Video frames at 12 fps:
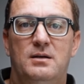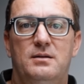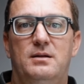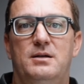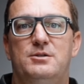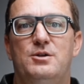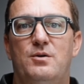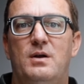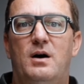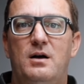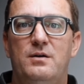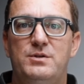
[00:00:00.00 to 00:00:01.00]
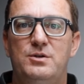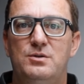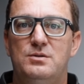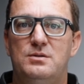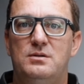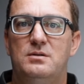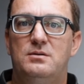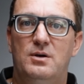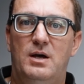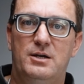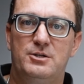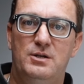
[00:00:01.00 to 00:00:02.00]
There's no knives used to
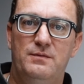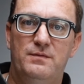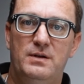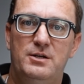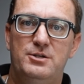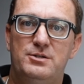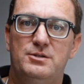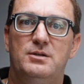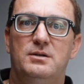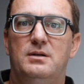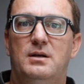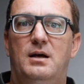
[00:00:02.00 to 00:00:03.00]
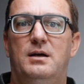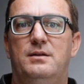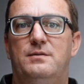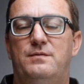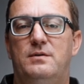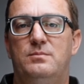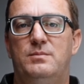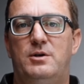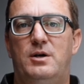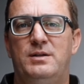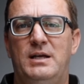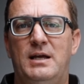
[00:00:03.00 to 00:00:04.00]
actually finish the film
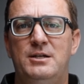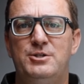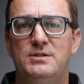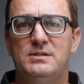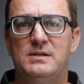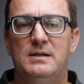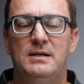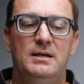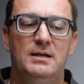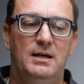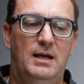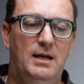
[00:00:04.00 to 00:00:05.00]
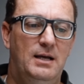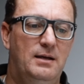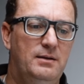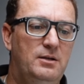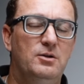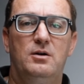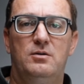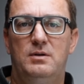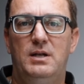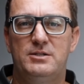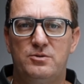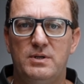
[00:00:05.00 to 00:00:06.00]
around the edges.
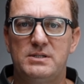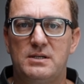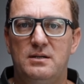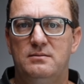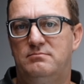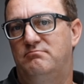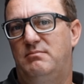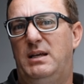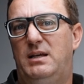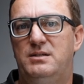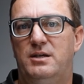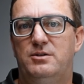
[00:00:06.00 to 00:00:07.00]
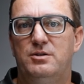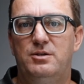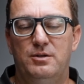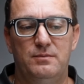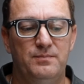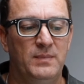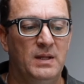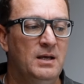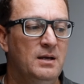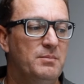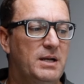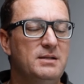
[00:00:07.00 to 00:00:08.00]
Less risk, easier to do.
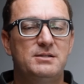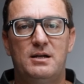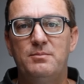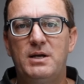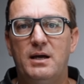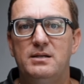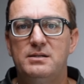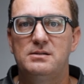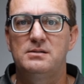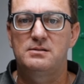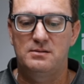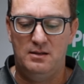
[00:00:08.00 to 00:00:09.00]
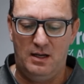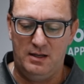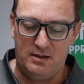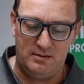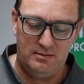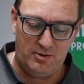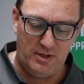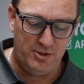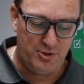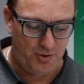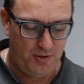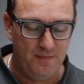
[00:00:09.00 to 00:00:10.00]
But in some cases, like the
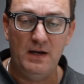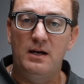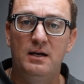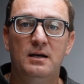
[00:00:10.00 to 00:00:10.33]
Range Rover,